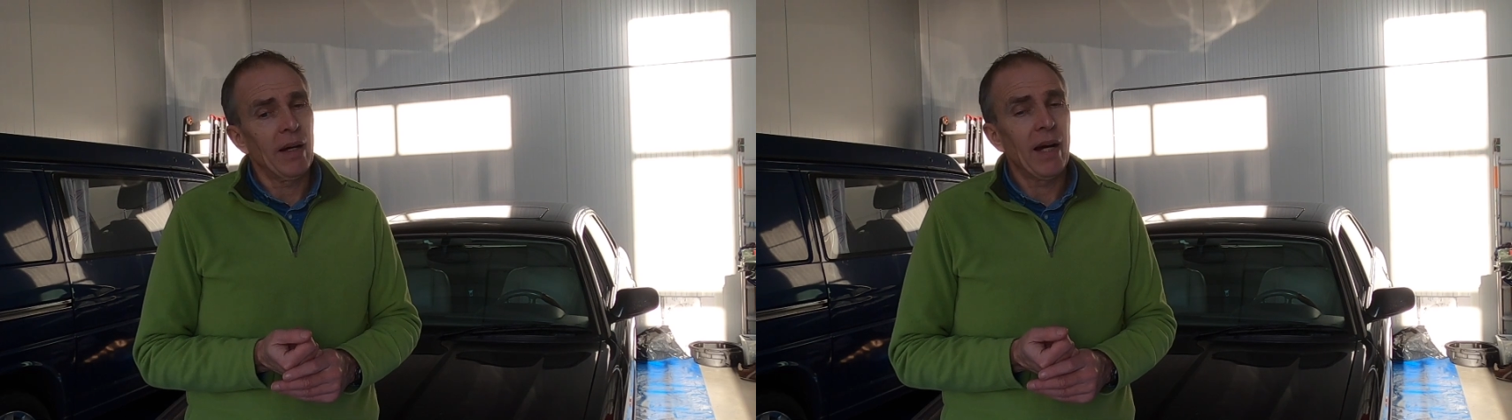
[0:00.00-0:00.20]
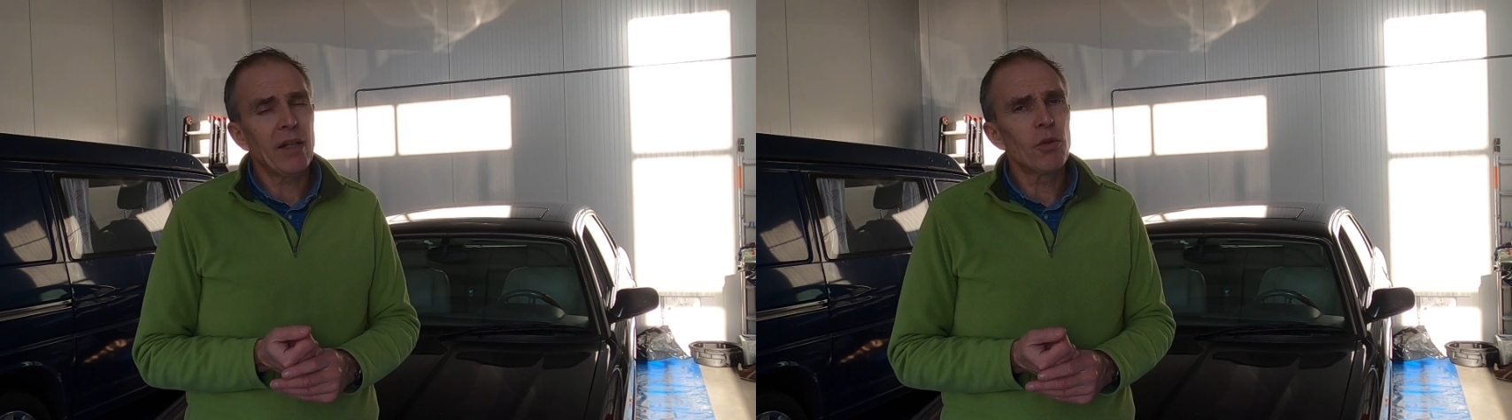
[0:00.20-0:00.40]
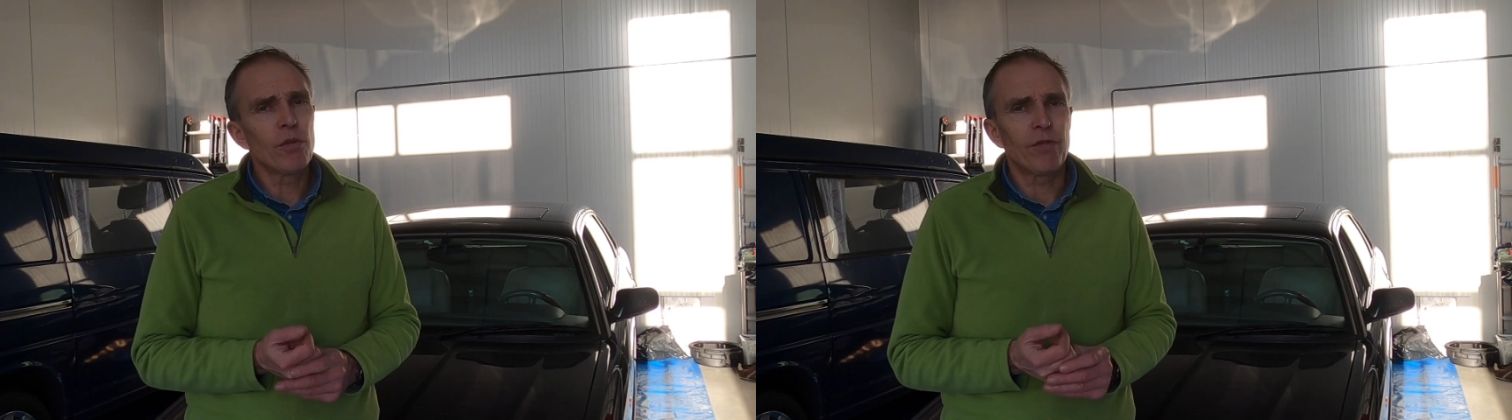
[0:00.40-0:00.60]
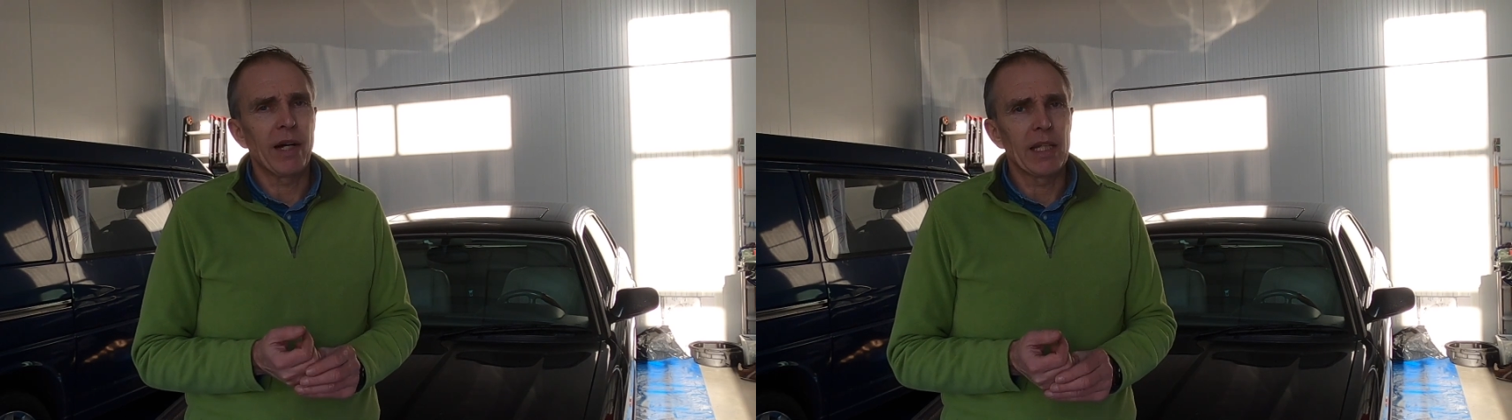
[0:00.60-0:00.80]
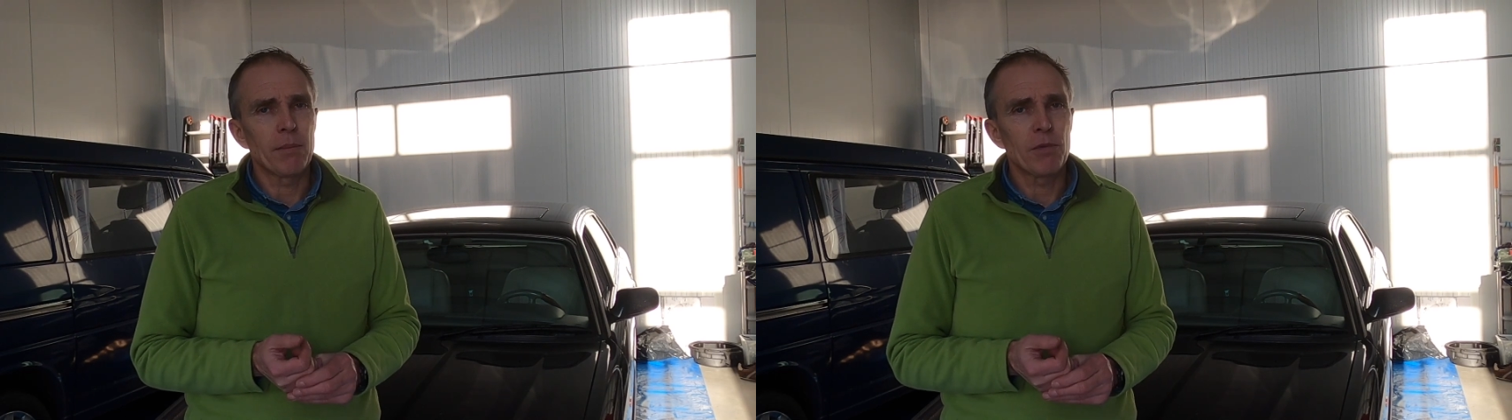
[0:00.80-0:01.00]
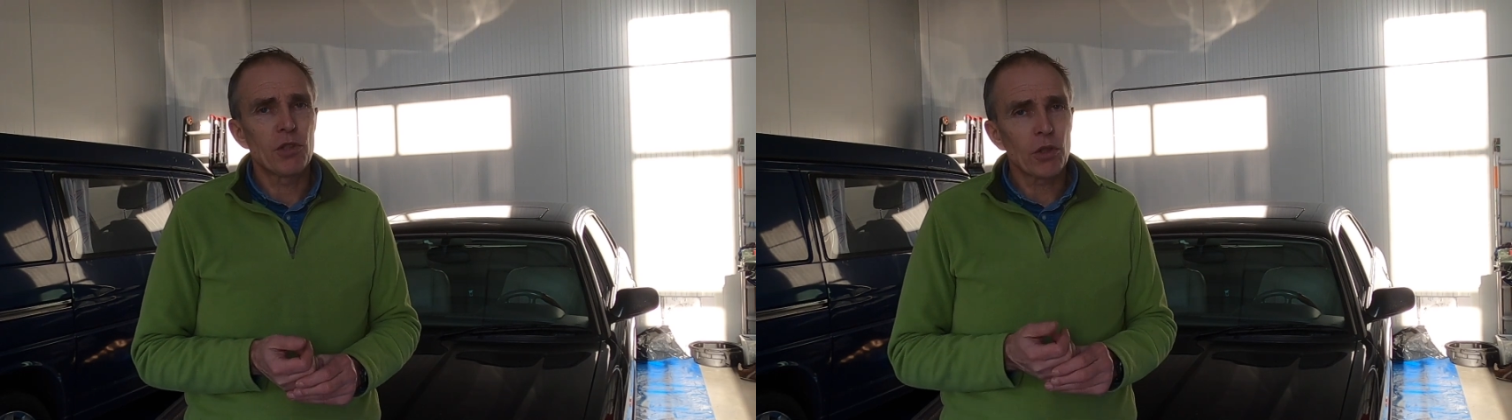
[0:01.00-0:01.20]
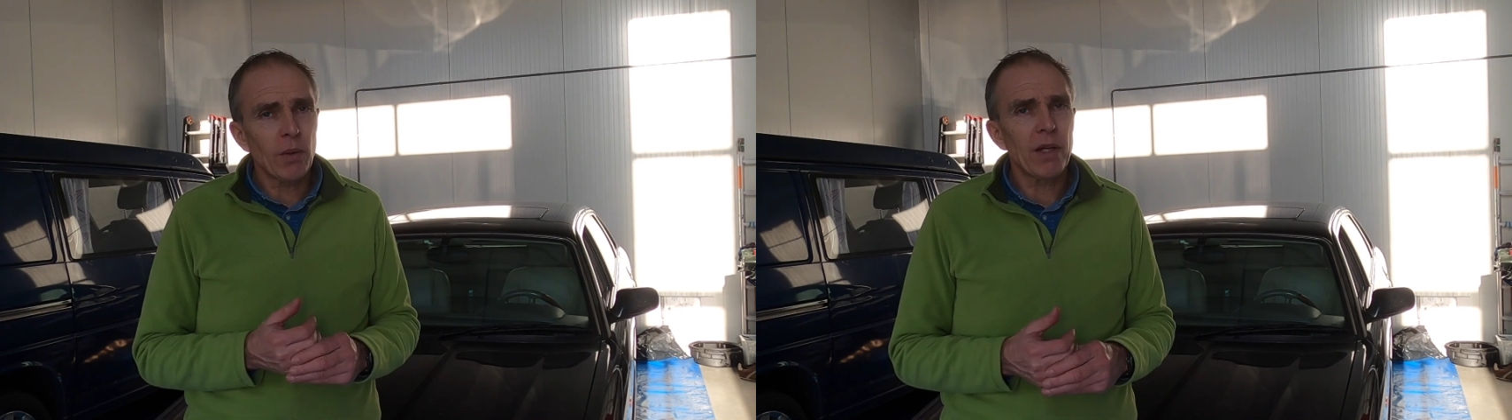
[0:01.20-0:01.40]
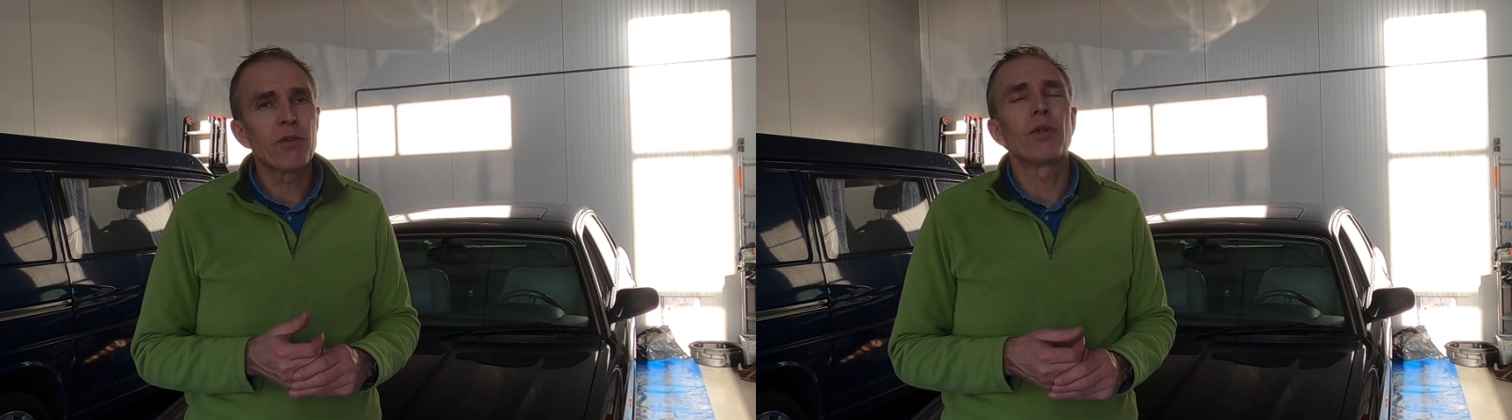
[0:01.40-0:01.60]
I couldn't find them, so
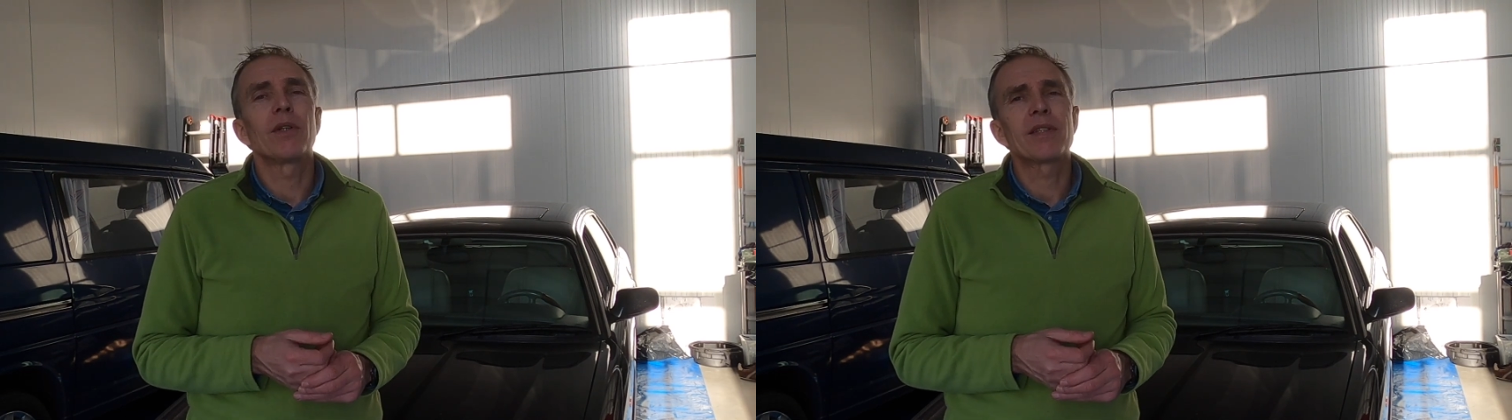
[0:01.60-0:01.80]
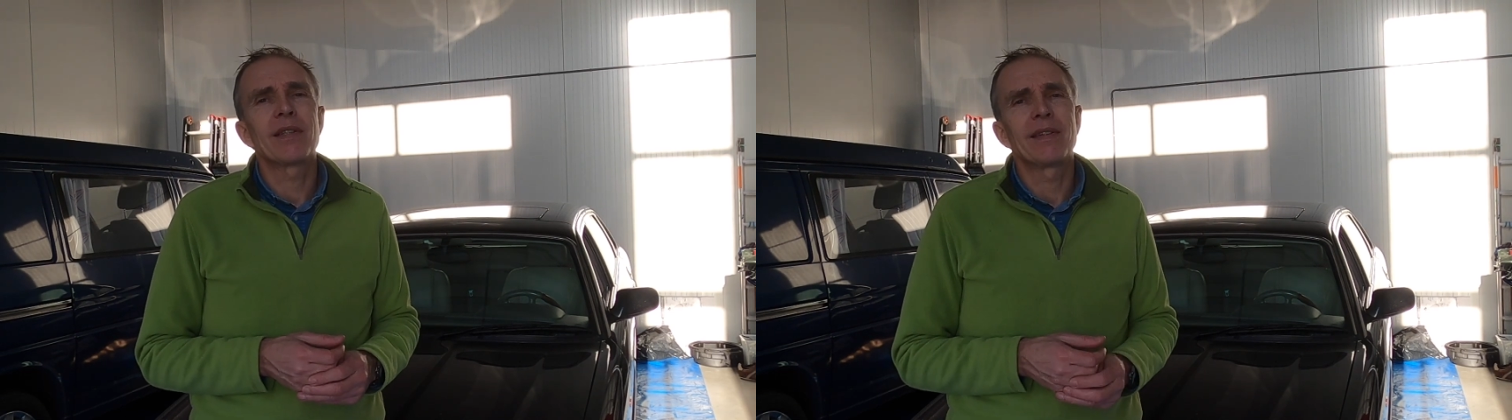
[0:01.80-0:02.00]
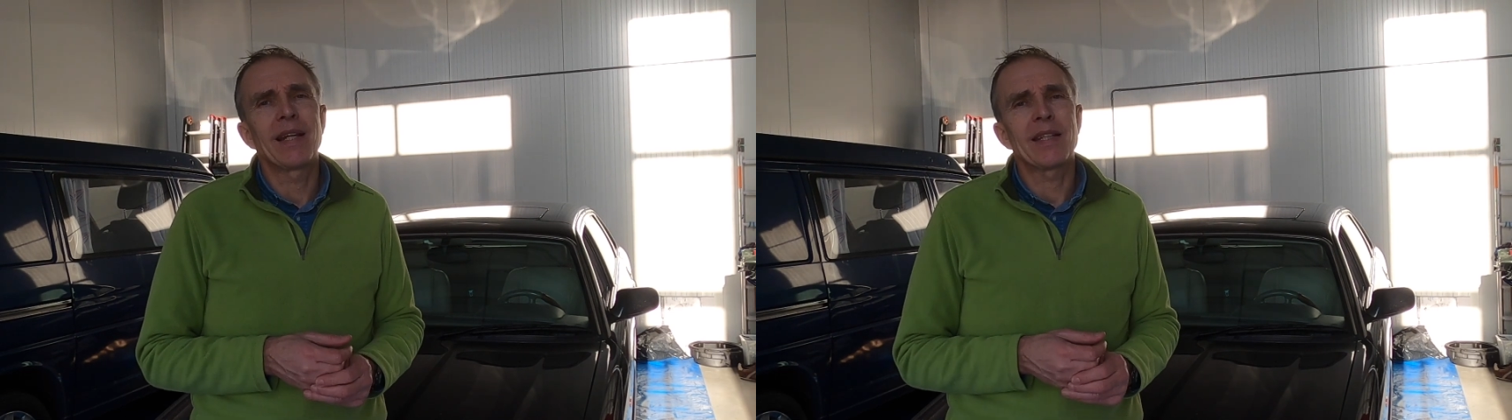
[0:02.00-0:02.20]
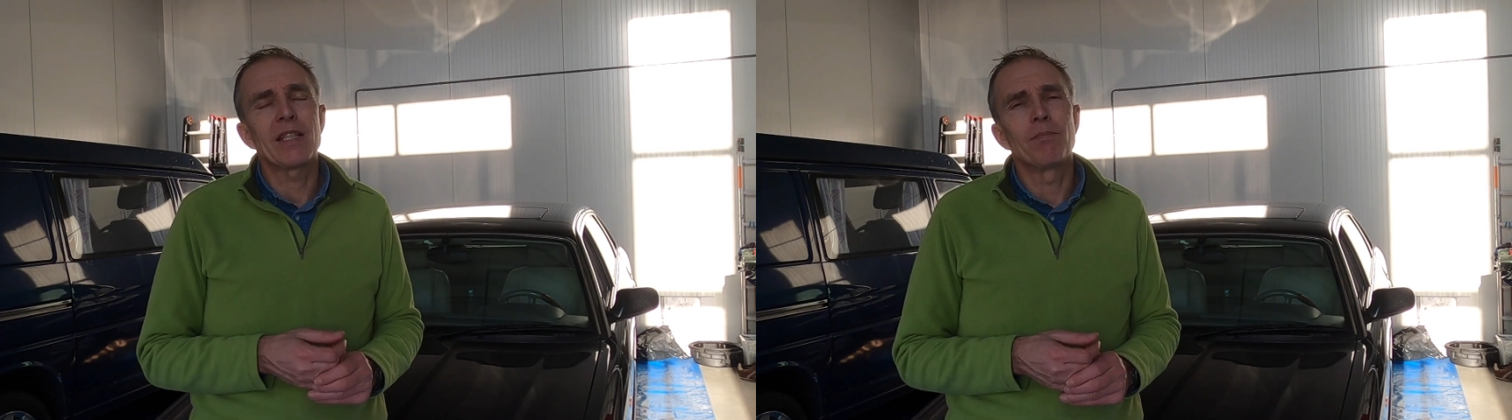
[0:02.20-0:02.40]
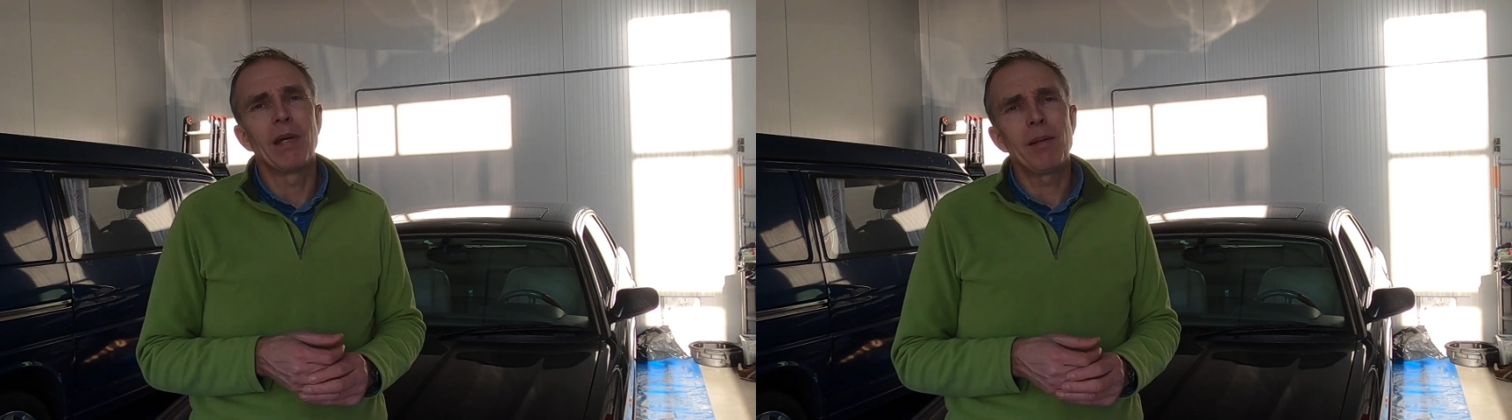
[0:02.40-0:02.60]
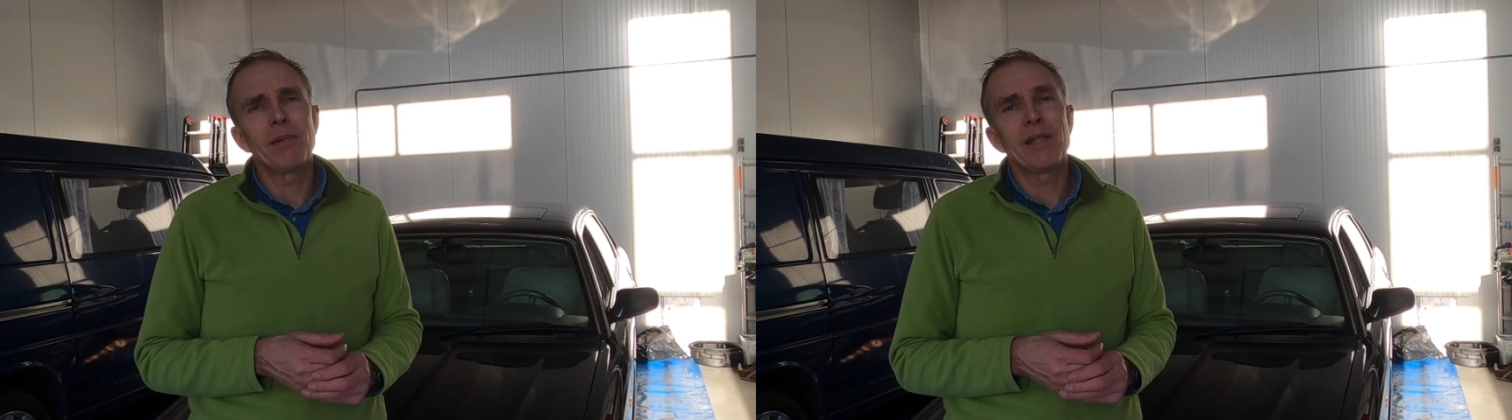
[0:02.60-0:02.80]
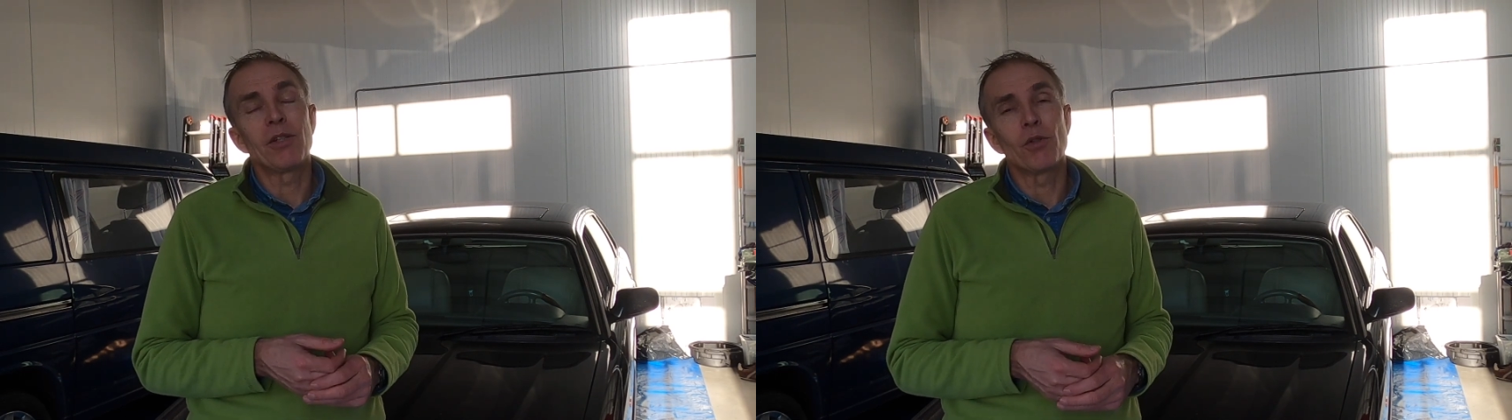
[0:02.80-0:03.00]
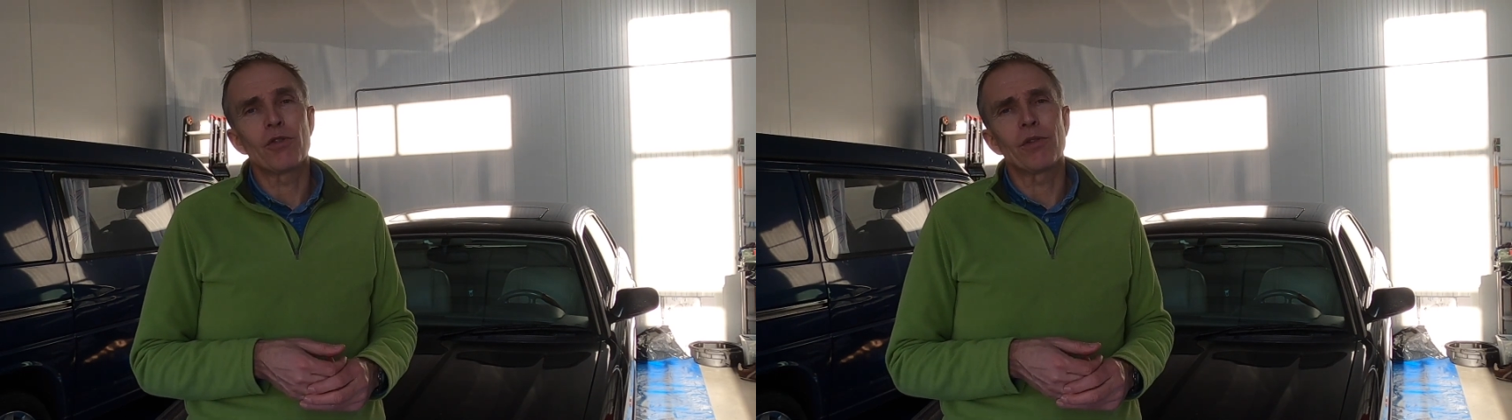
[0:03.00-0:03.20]
I thought that is maybe
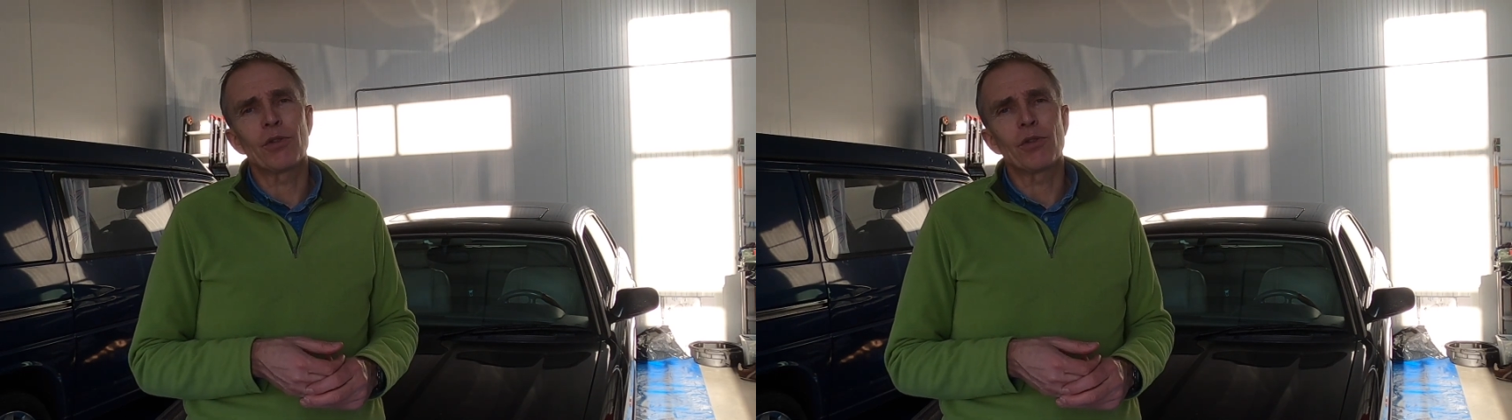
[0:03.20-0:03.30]
useful